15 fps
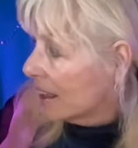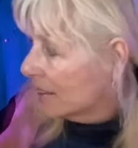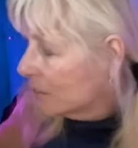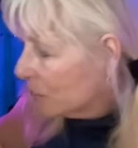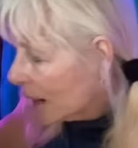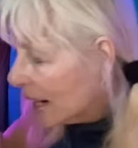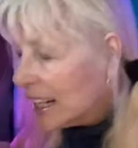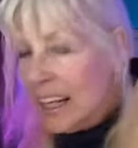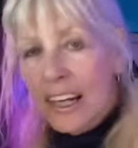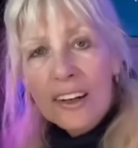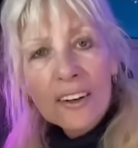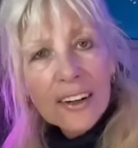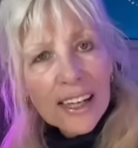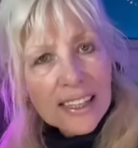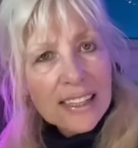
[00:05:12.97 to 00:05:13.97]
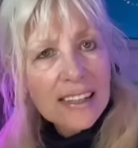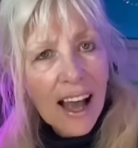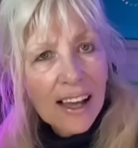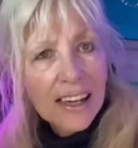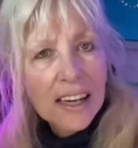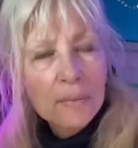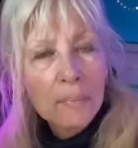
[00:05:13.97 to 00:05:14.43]
Right here, it's
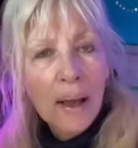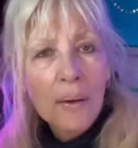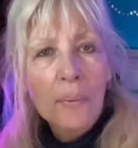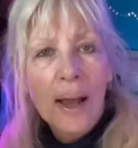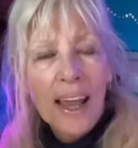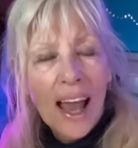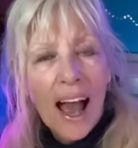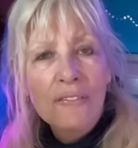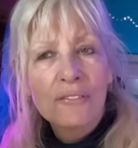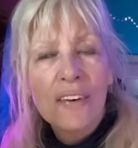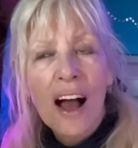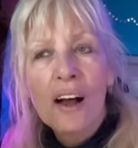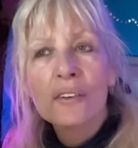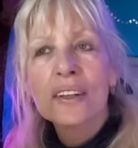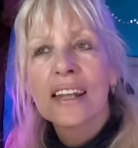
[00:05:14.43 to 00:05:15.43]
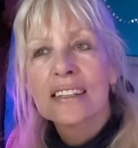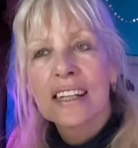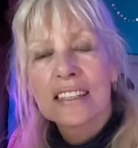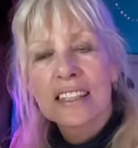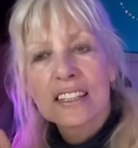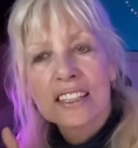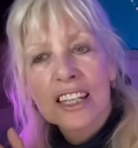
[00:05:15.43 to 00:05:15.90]
not in my way. I found that
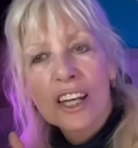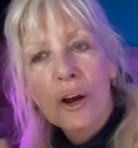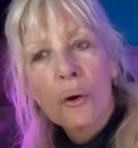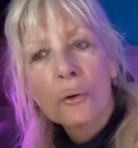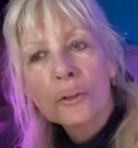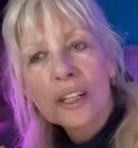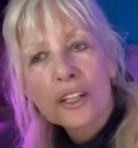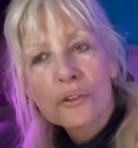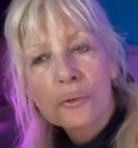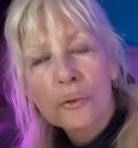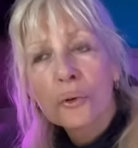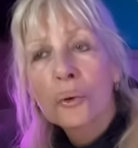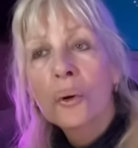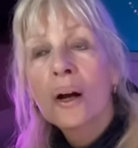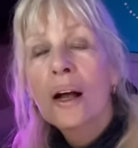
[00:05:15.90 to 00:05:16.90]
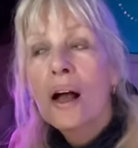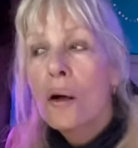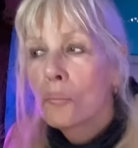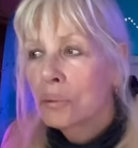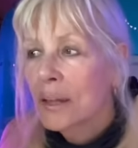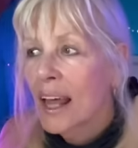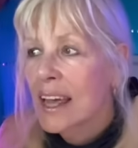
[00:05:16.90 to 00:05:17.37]
this is the only true
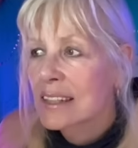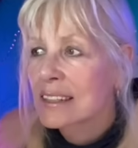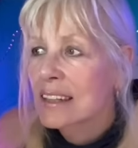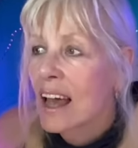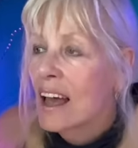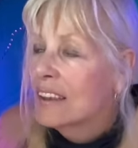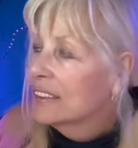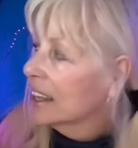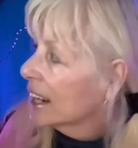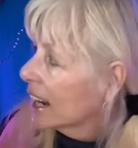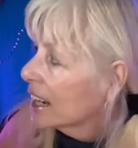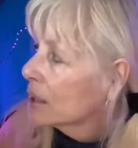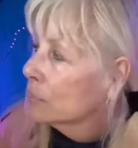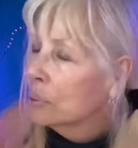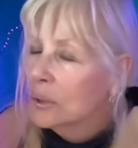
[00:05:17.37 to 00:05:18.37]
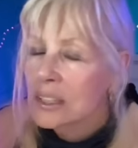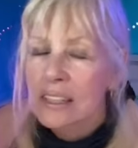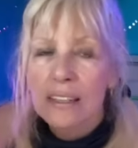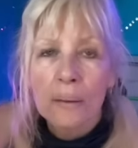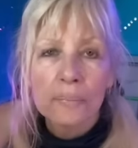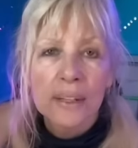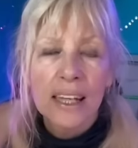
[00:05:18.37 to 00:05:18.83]
place that I can put
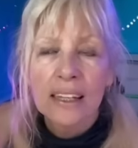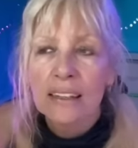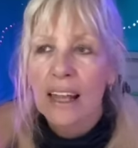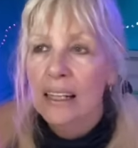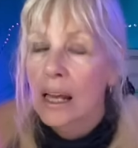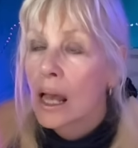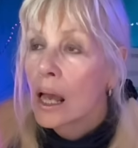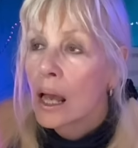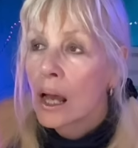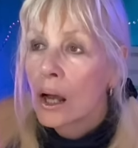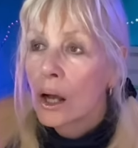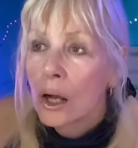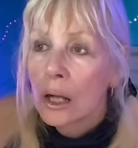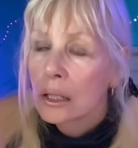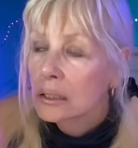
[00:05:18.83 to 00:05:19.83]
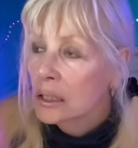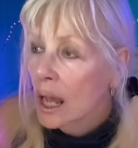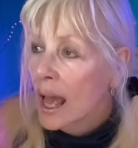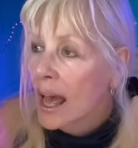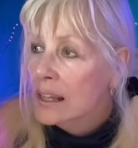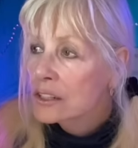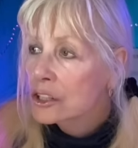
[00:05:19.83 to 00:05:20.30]
something that
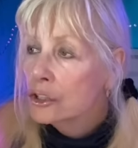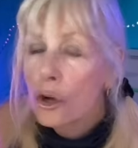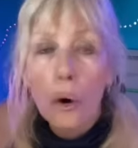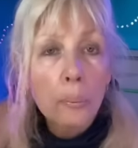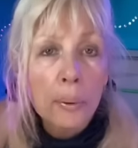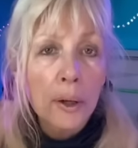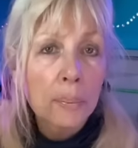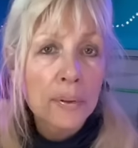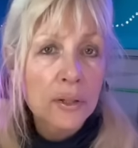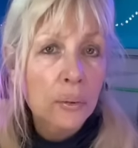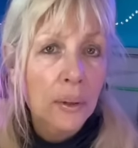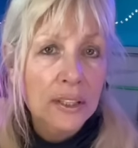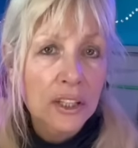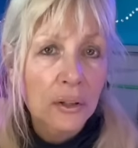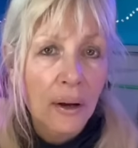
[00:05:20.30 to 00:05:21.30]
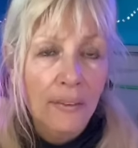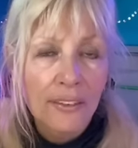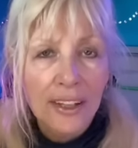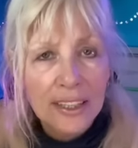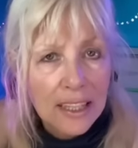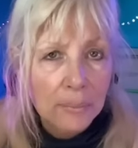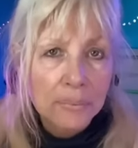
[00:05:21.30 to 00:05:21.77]
has no purpose whatsoever
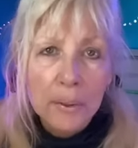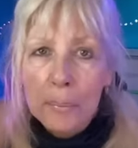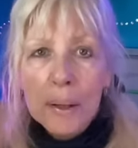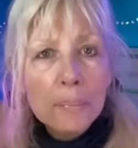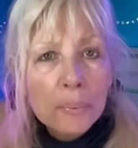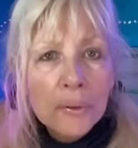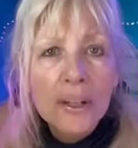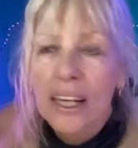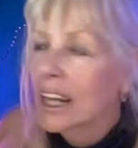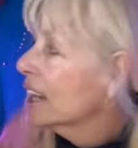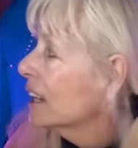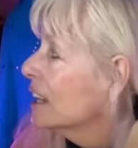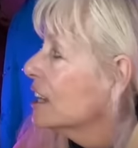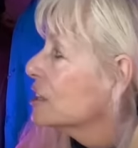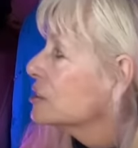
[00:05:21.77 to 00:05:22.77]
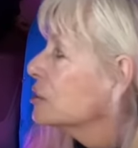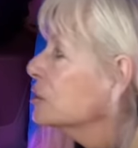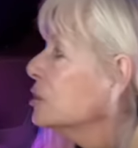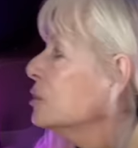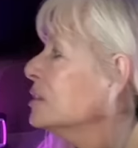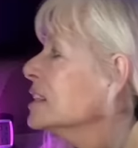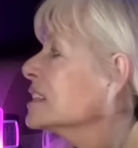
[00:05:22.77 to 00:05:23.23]
except to be pretty. So
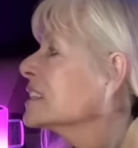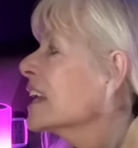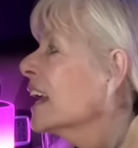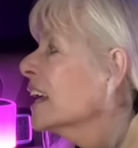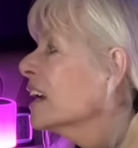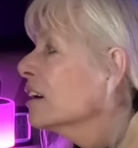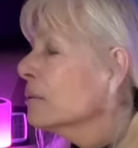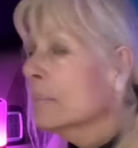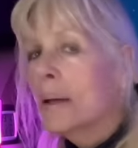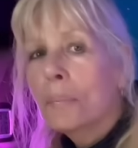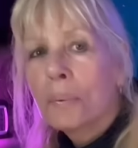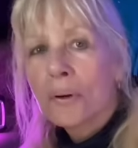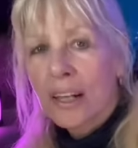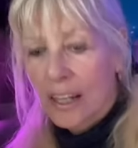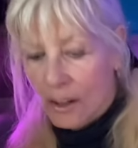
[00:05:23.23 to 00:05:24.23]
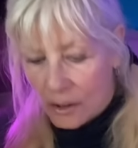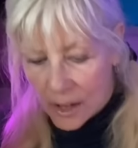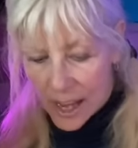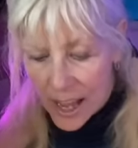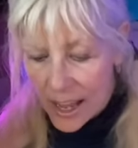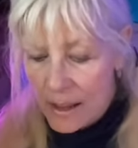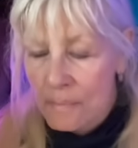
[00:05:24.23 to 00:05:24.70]
you just stay here and be pretty,
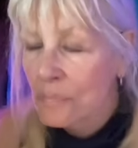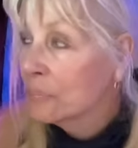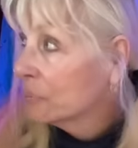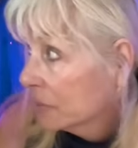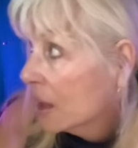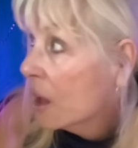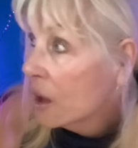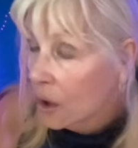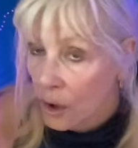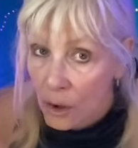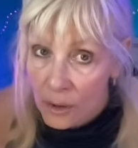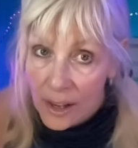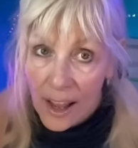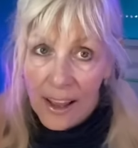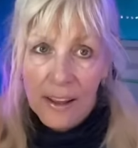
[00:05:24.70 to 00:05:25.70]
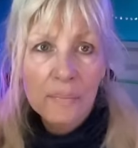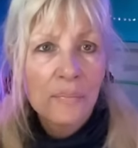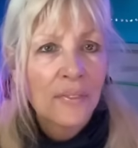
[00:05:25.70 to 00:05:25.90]
okay? Okay?